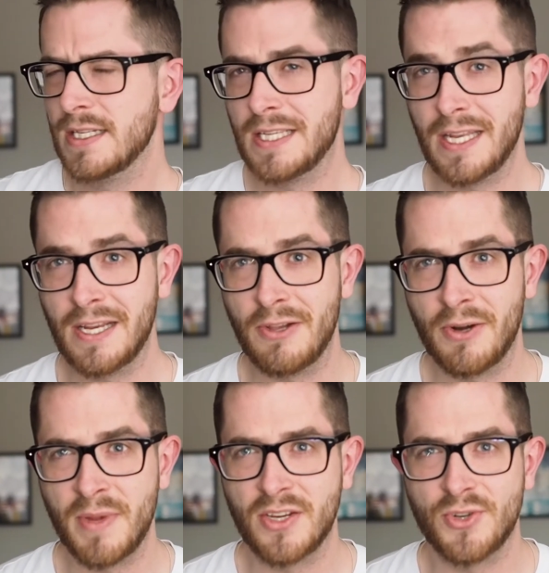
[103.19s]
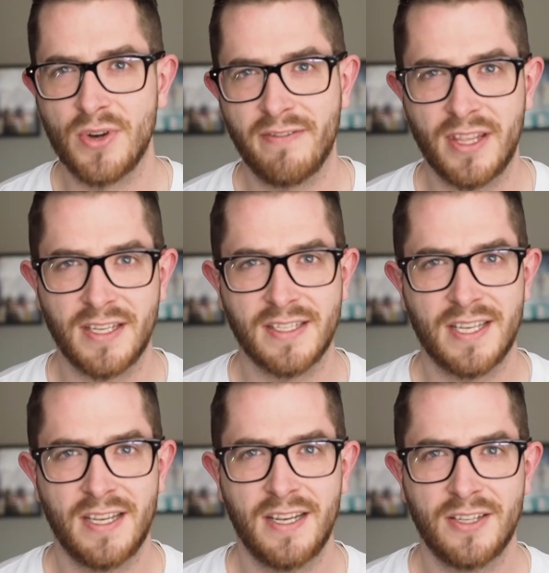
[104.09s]
get in there to make sure
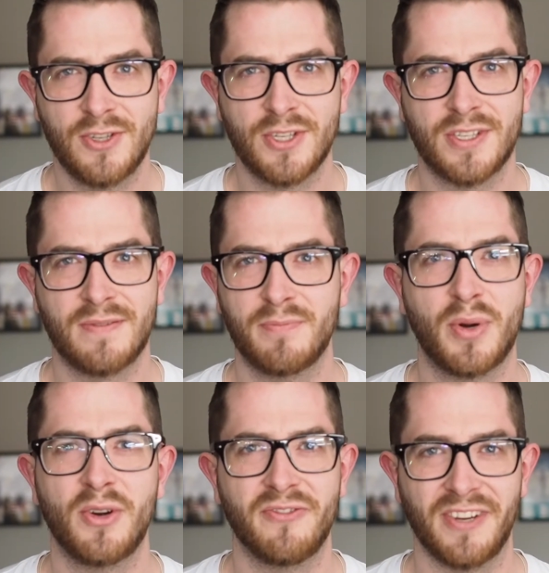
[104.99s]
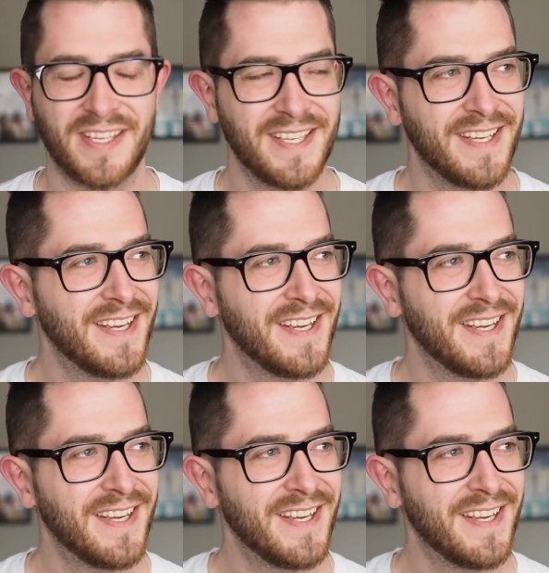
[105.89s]
everything's just perfect.